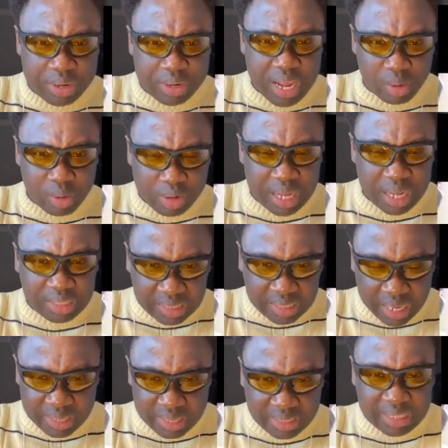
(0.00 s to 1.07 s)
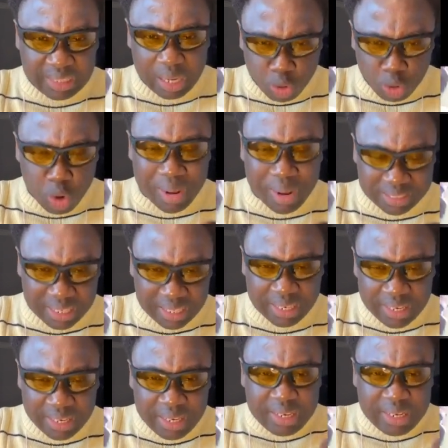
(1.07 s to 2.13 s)
Yeah, oh, yeah, that's a no mate.
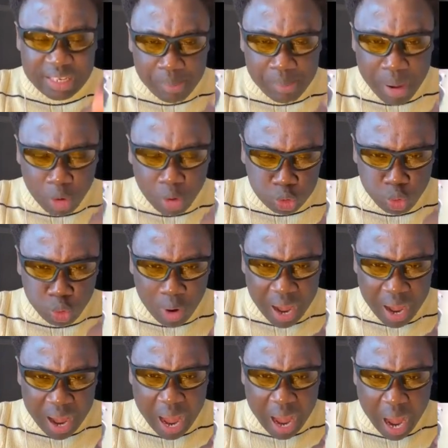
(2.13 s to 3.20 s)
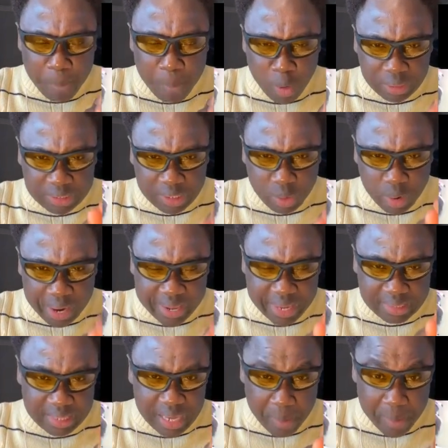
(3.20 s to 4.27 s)
You better so up on one I can
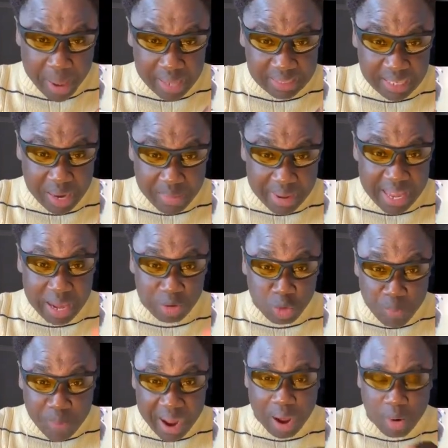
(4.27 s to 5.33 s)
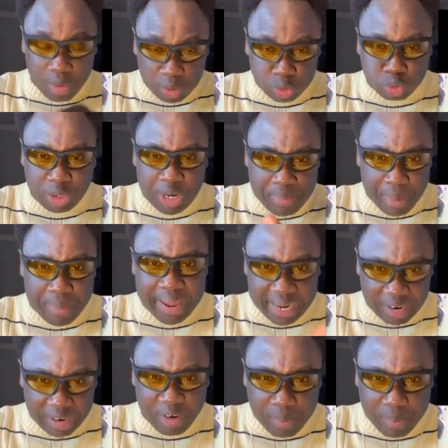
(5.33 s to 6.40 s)
see a person in a Dubai or to the Baba
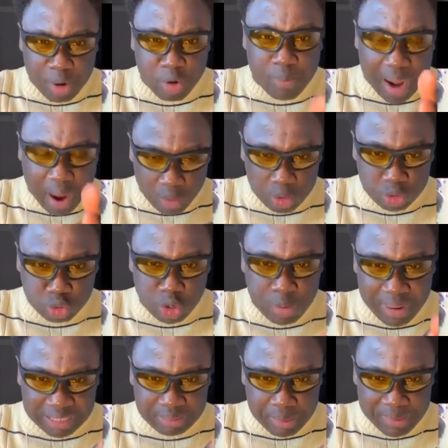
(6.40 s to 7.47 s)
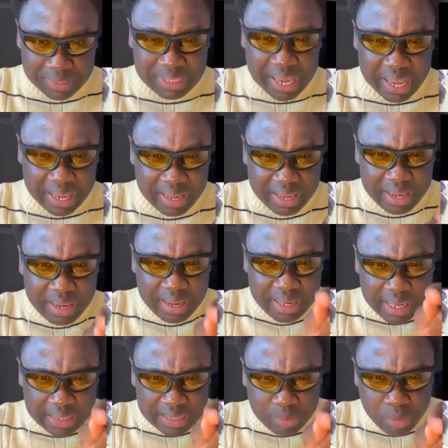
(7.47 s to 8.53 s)
came from Dubai or to the Batman per se.
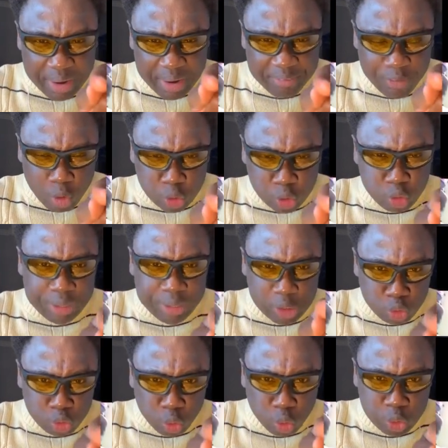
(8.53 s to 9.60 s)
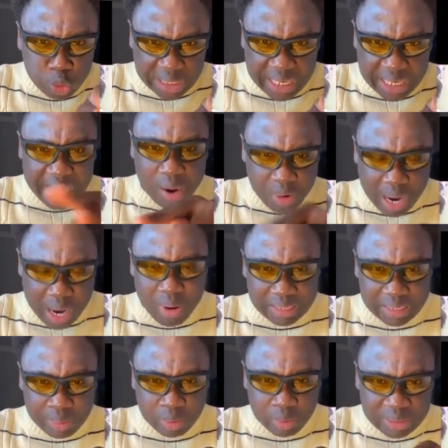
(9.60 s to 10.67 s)
You focus on the solution and now come
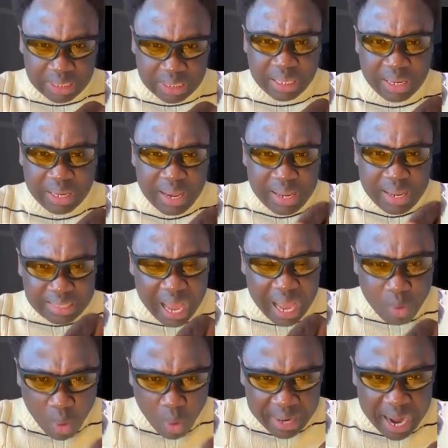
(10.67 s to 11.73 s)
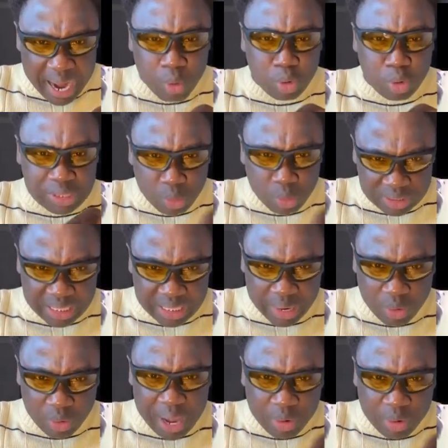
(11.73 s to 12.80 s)
as a nonty. South and I was a watcher
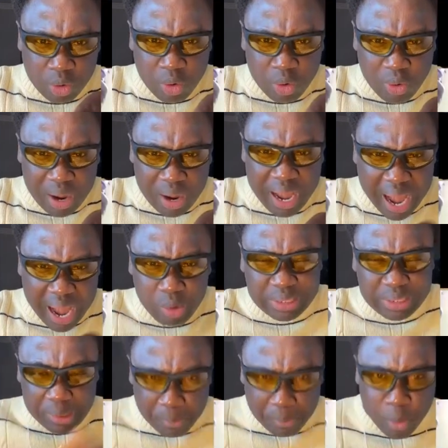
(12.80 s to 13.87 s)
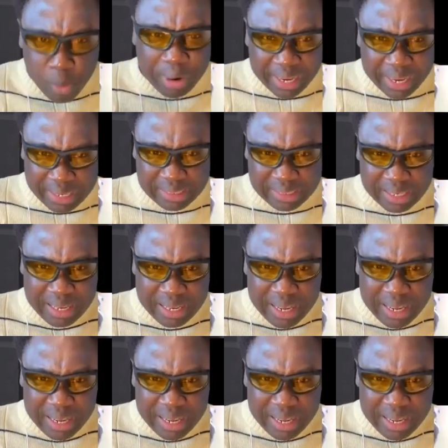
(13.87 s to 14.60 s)
and I don't know how simple it is.